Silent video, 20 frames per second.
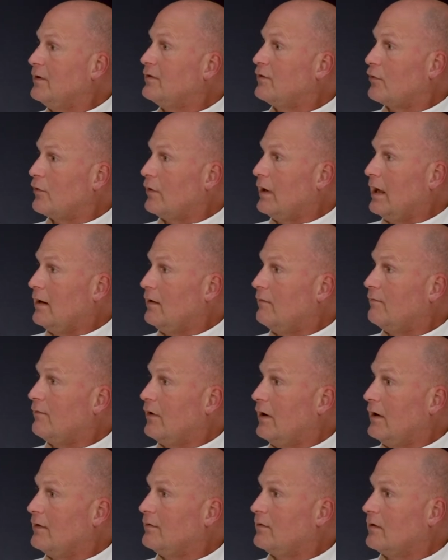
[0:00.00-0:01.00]
is created
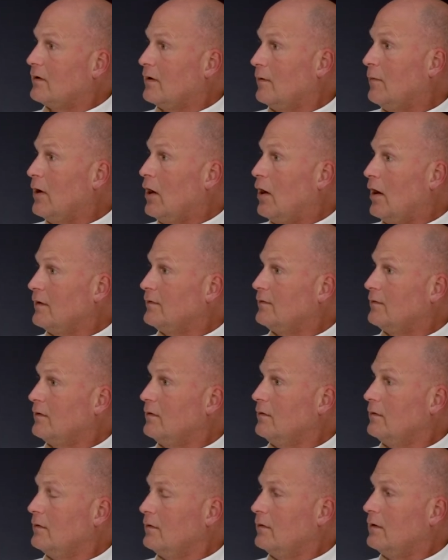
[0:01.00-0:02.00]
for us to come to
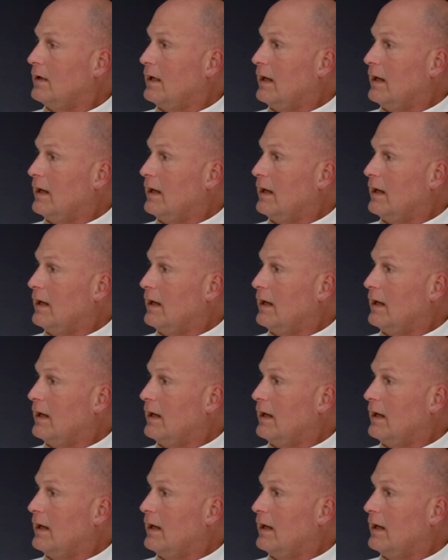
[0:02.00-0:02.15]
Austin